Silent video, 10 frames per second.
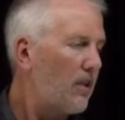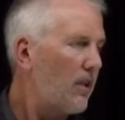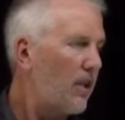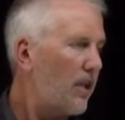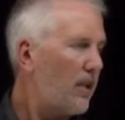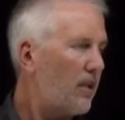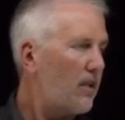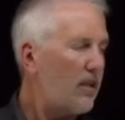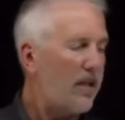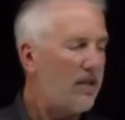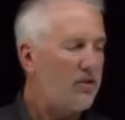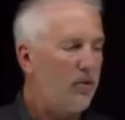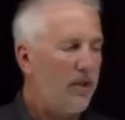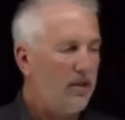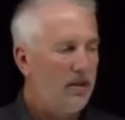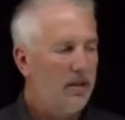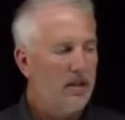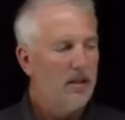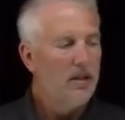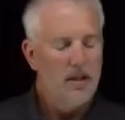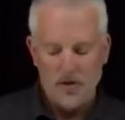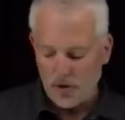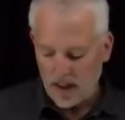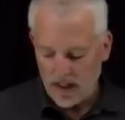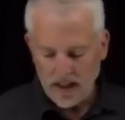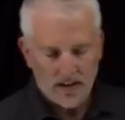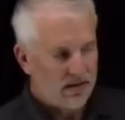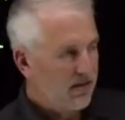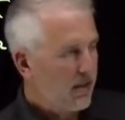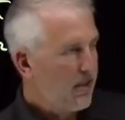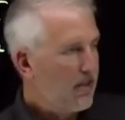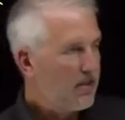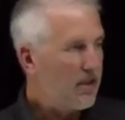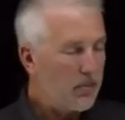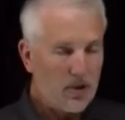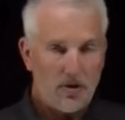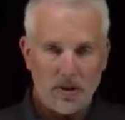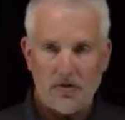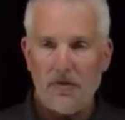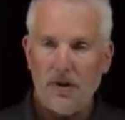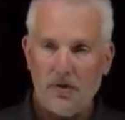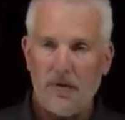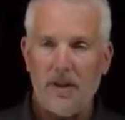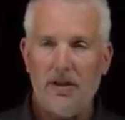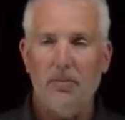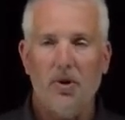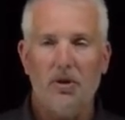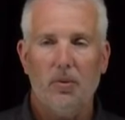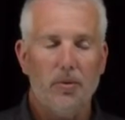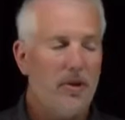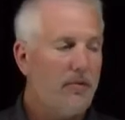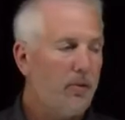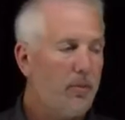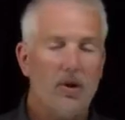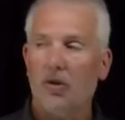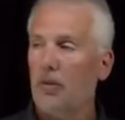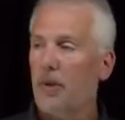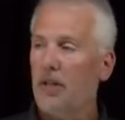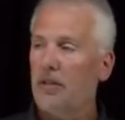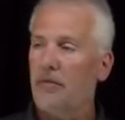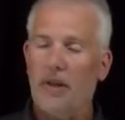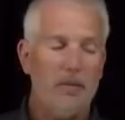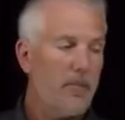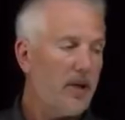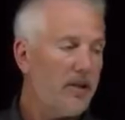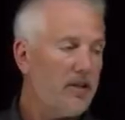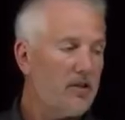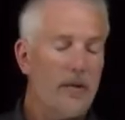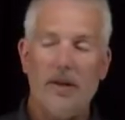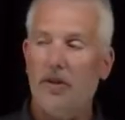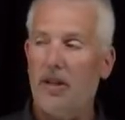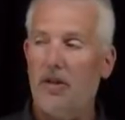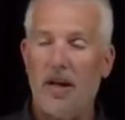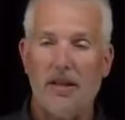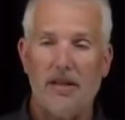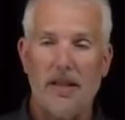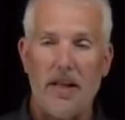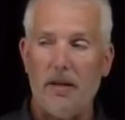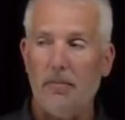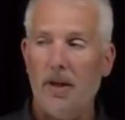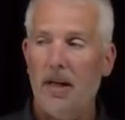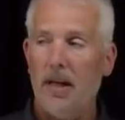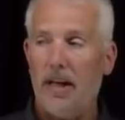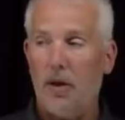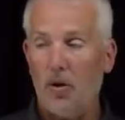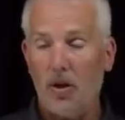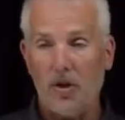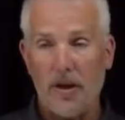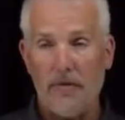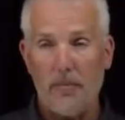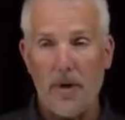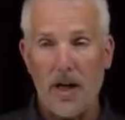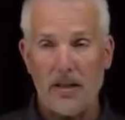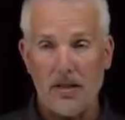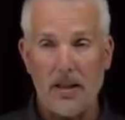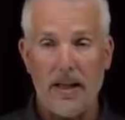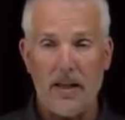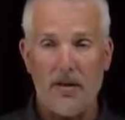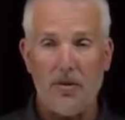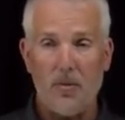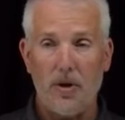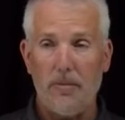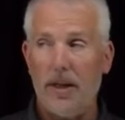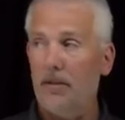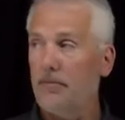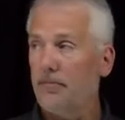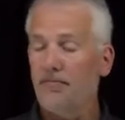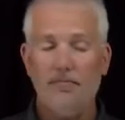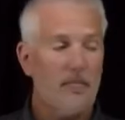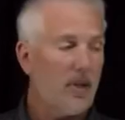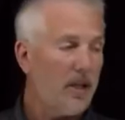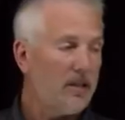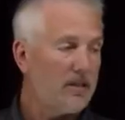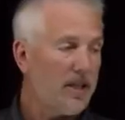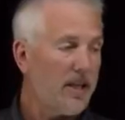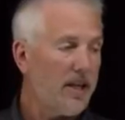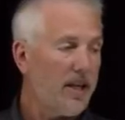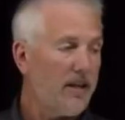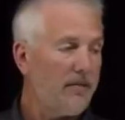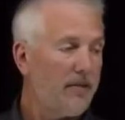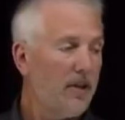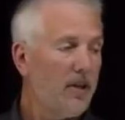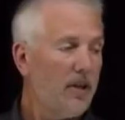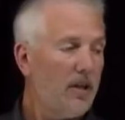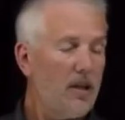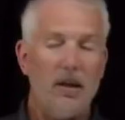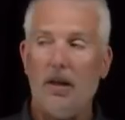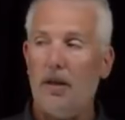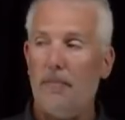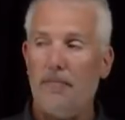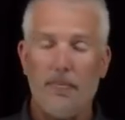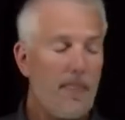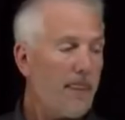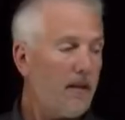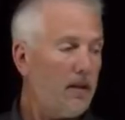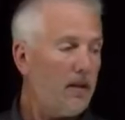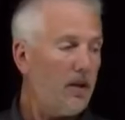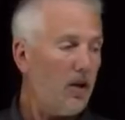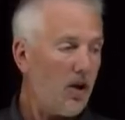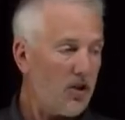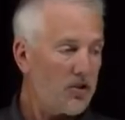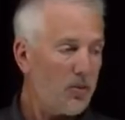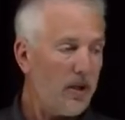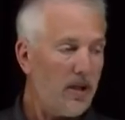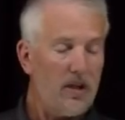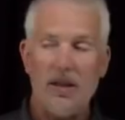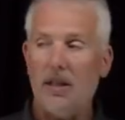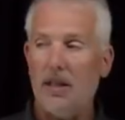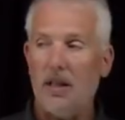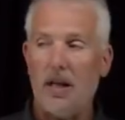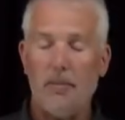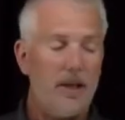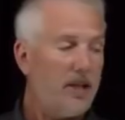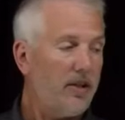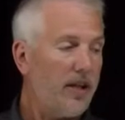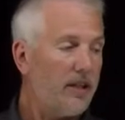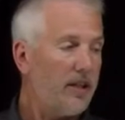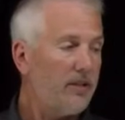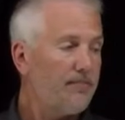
and an n squared. So again, that's similar. This feels very similar to what we did for particle in a box. If I compare these directly, they're not the same. I no longer have a box length to worry about. Instead, I have um, an r squared in the denominator down here